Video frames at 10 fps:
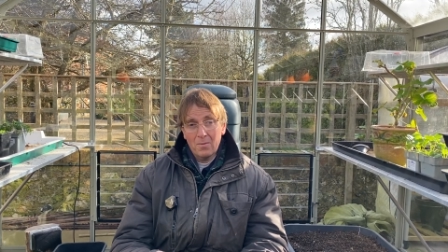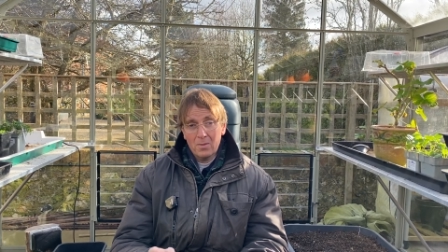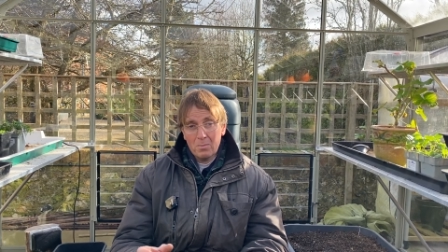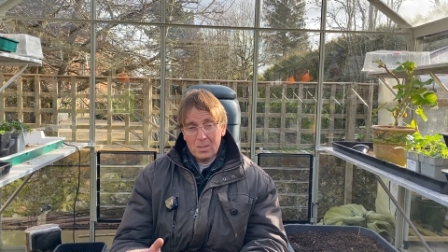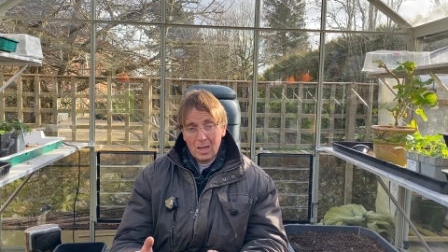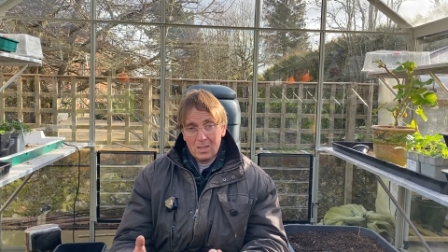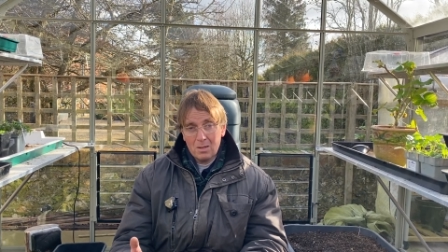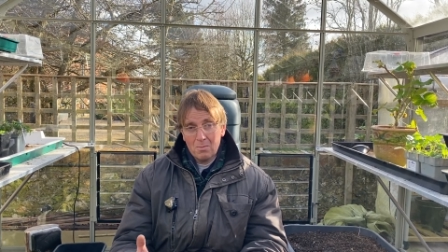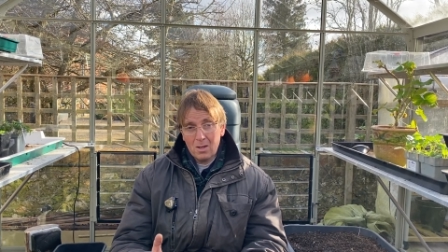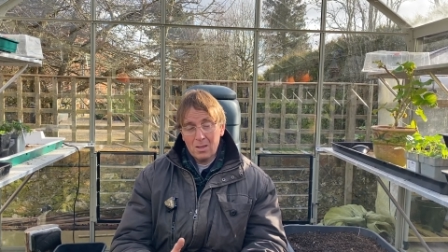the
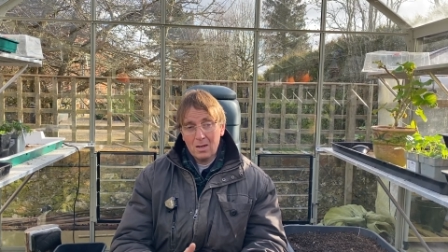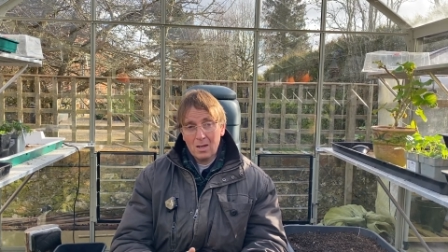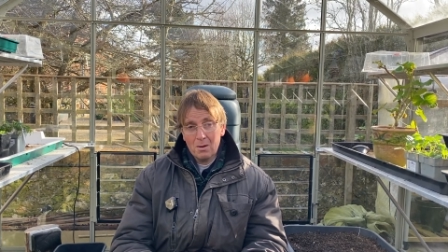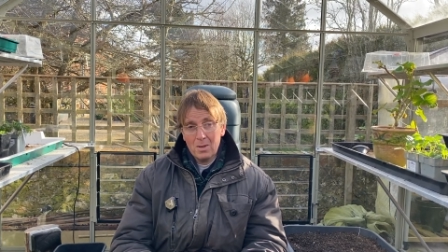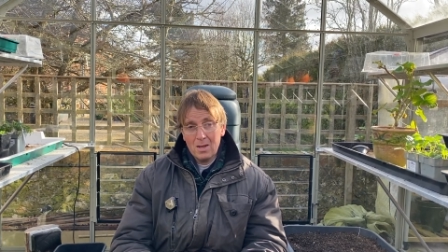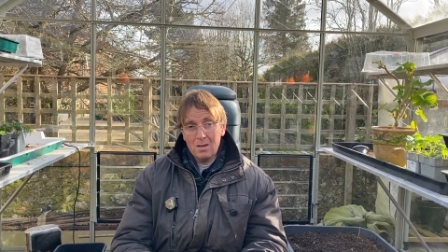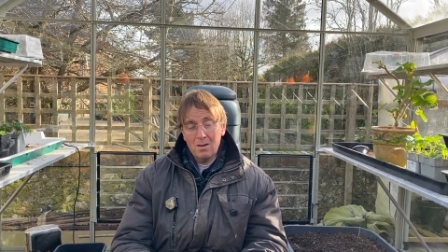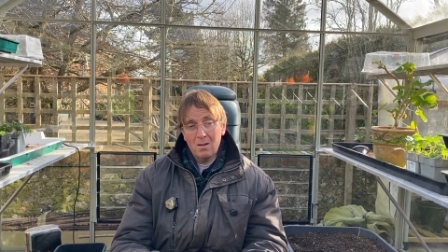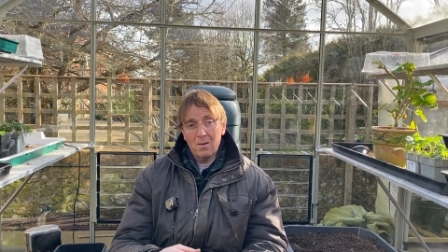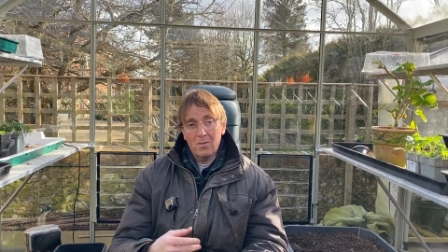potassium can then come in
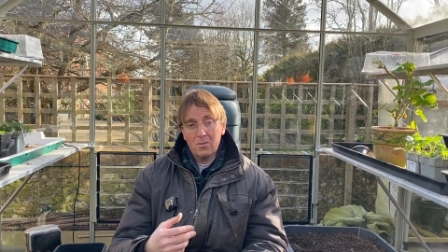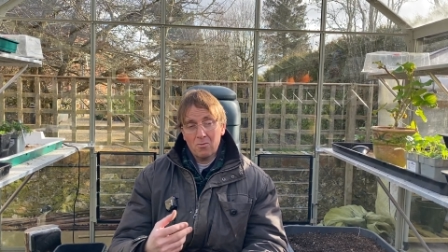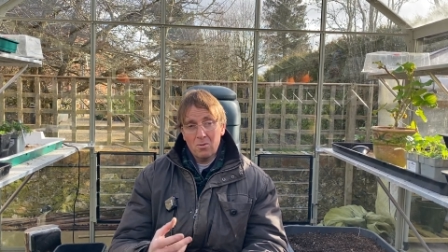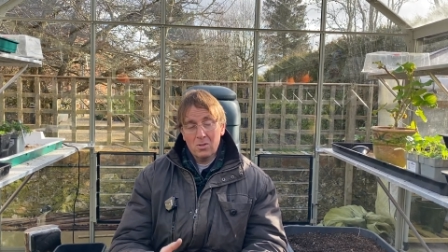through